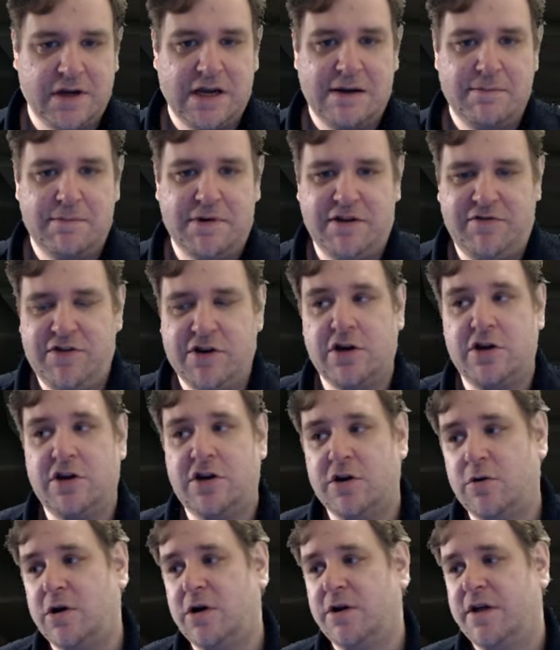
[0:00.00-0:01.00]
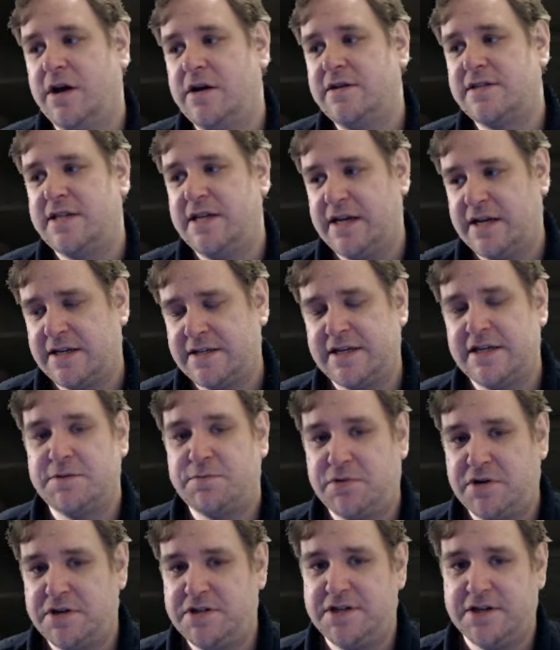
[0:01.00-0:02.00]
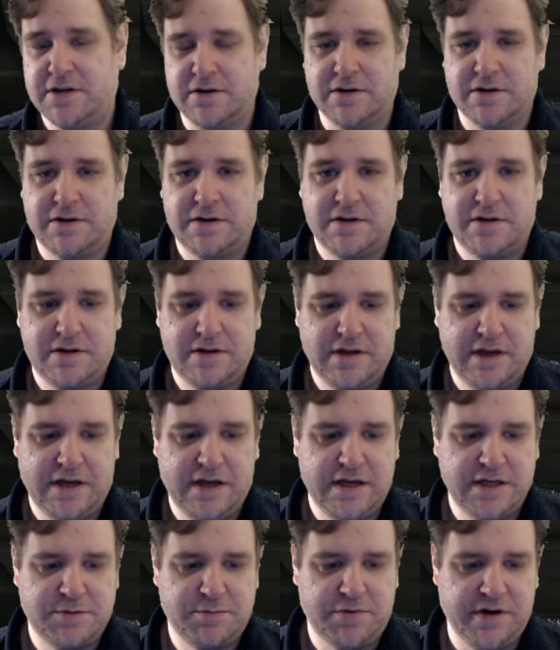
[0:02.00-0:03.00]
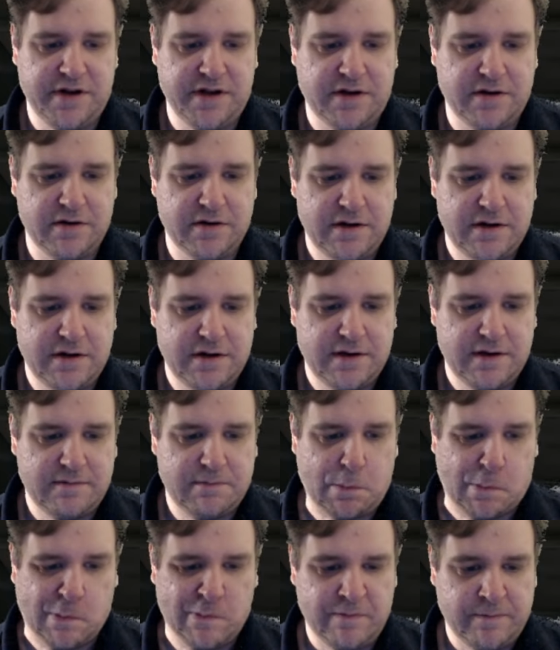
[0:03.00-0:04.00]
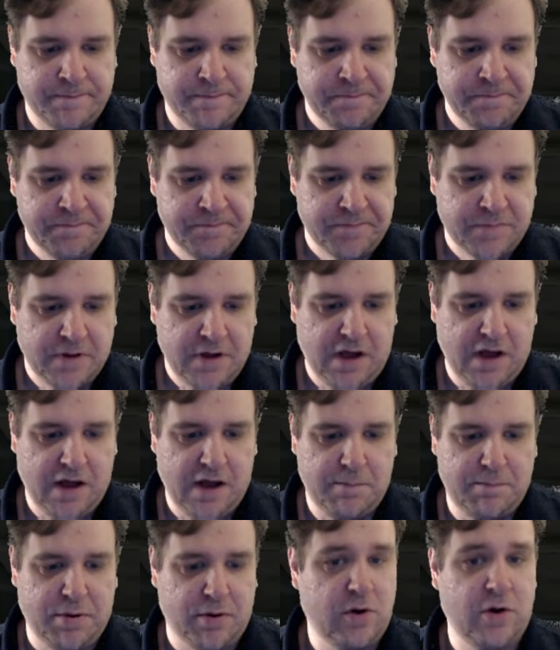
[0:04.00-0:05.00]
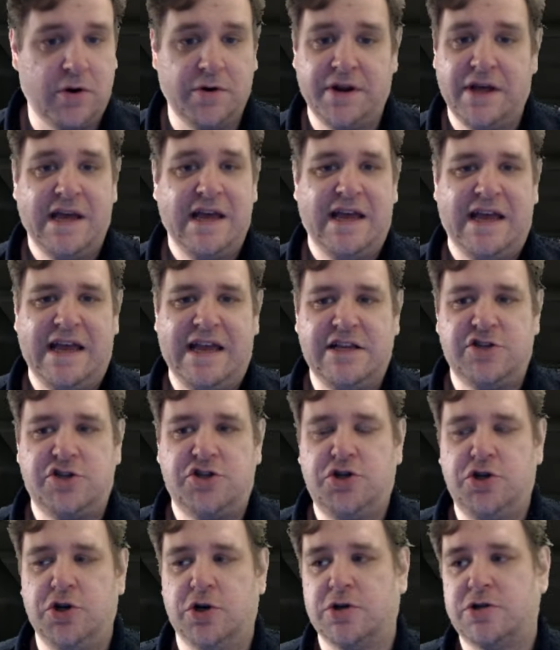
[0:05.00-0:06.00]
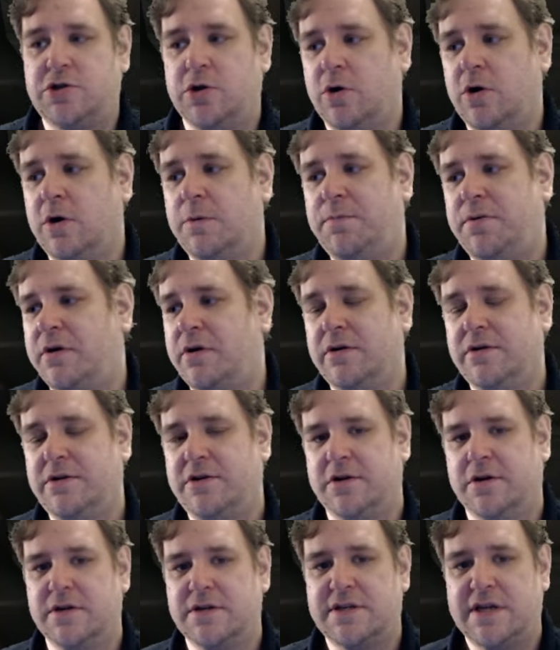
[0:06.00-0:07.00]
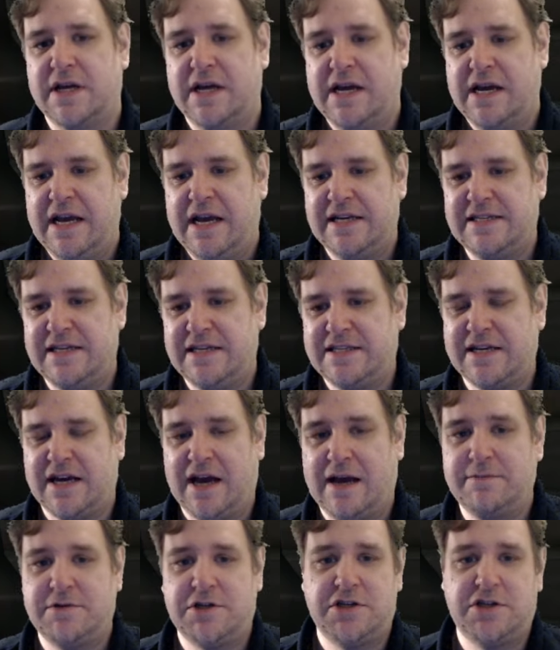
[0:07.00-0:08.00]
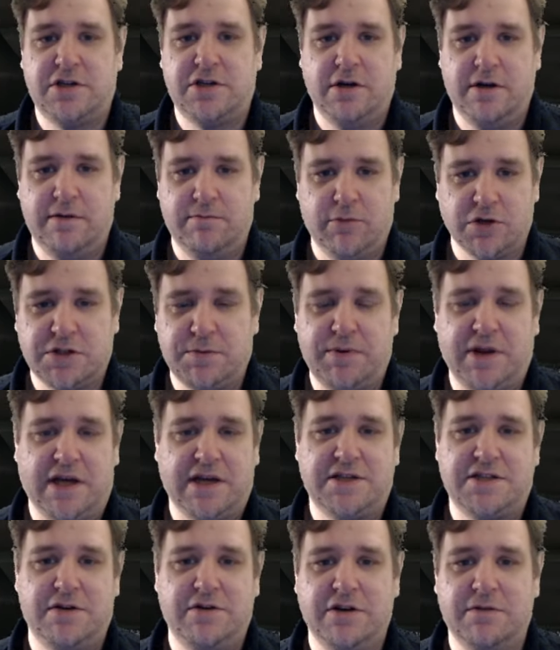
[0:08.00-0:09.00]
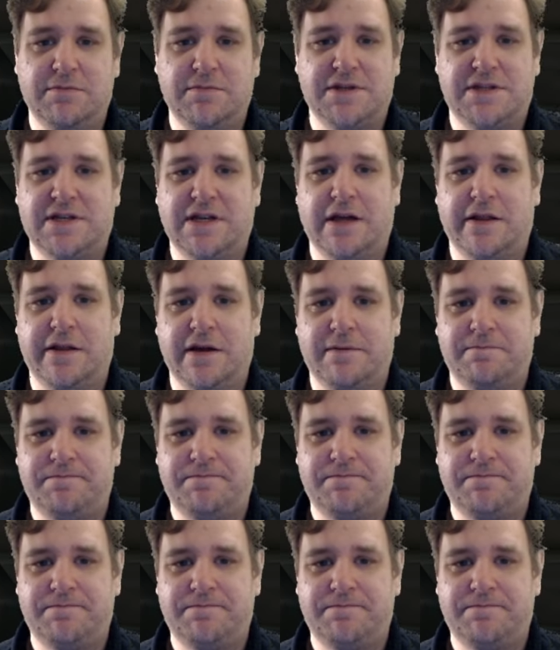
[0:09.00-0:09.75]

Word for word: But if you can do all those things, it's pretty good. It is pretty good. Uh, pawn is just all pawn does is it times it multiplies two numbers together.